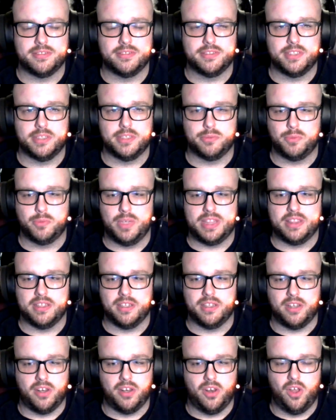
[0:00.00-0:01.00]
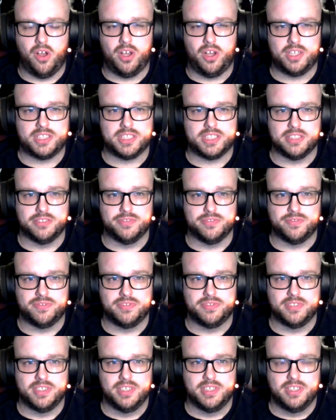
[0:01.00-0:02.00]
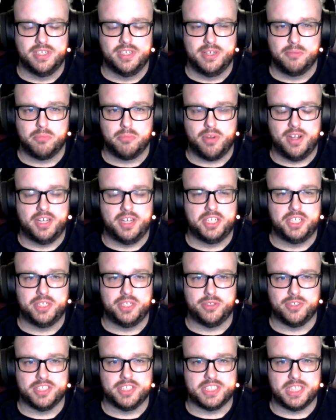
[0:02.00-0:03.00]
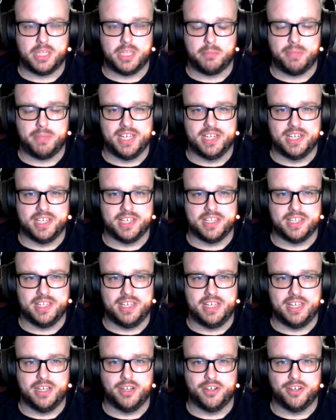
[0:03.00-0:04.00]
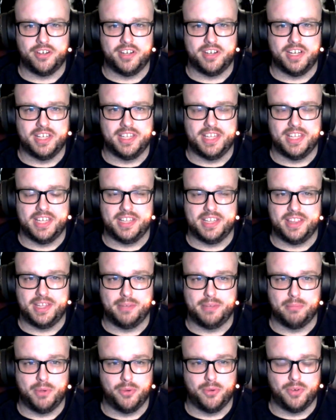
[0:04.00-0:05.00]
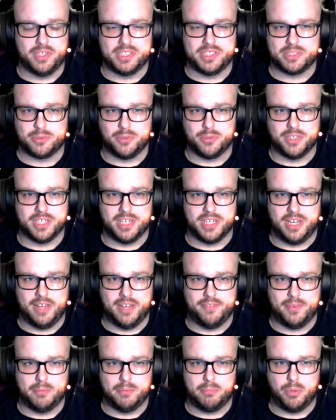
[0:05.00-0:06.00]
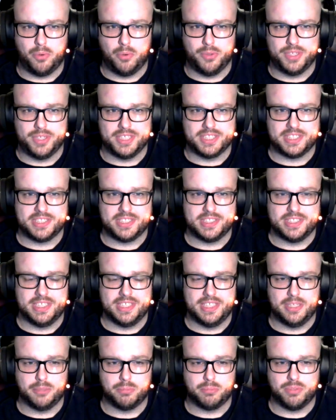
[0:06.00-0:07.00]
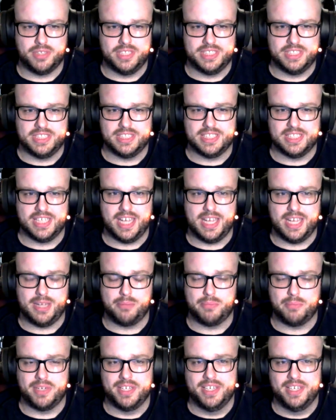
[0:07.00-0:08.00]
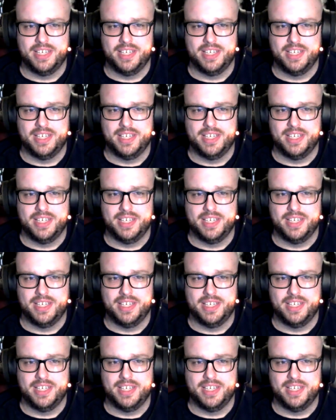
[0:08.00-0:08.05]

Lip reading: with the loss of Brad Childers at the beginning of the year, and then them only scoring 11 points in their preseason game,